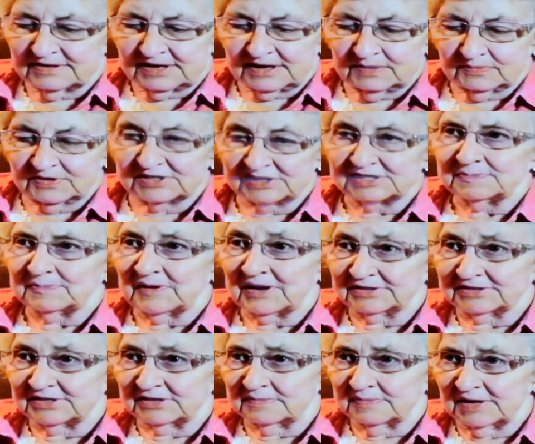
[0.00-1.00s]
they
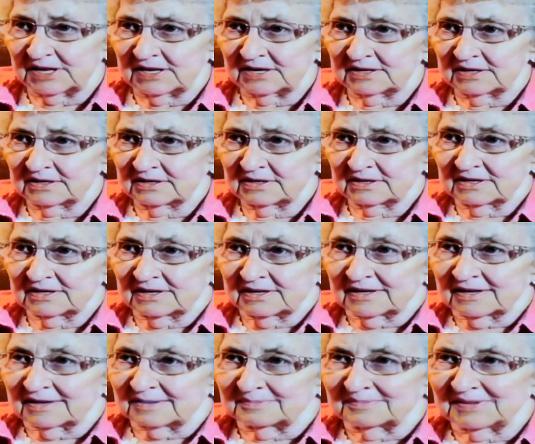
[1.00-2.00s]
respected me.
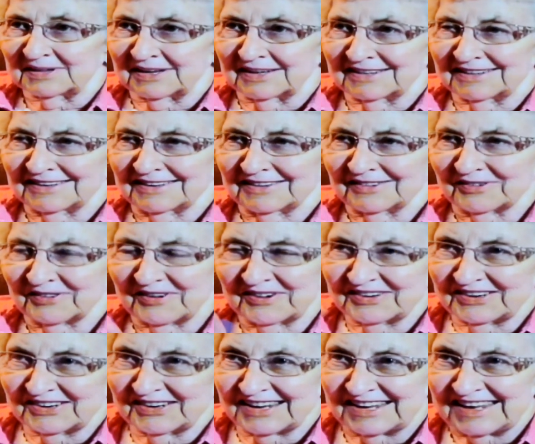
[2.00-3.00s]
But in
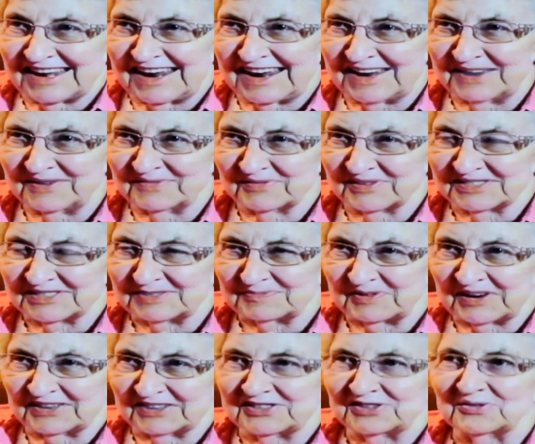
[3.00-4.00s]
order to gain
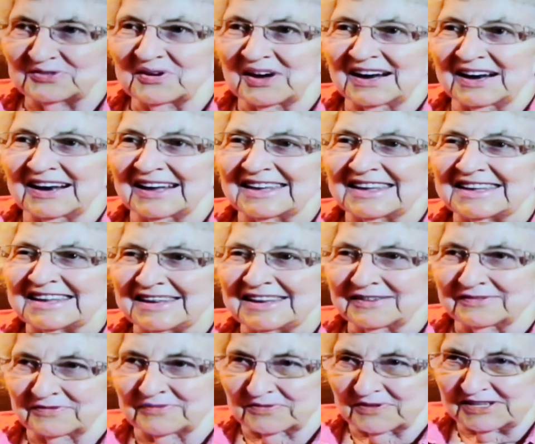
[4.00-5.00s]
respect, you got to
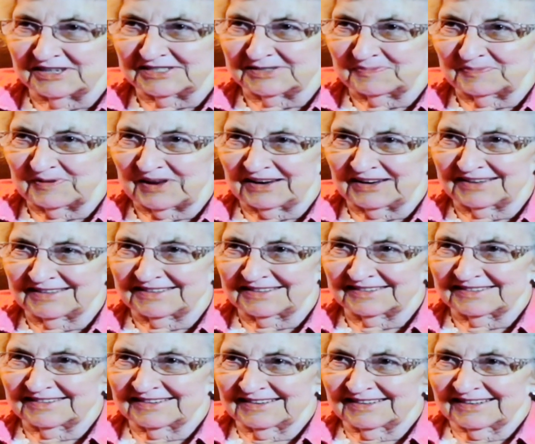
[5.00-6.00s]
give respect.
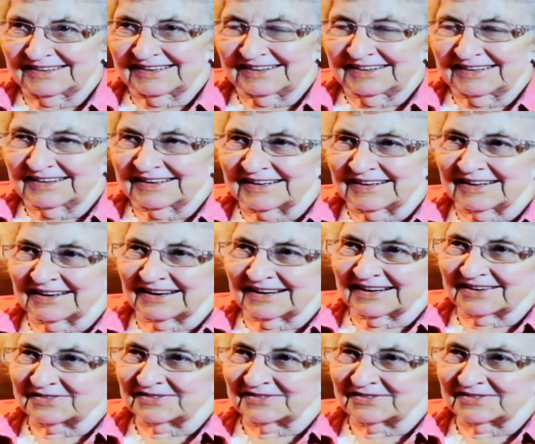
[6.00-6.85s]
And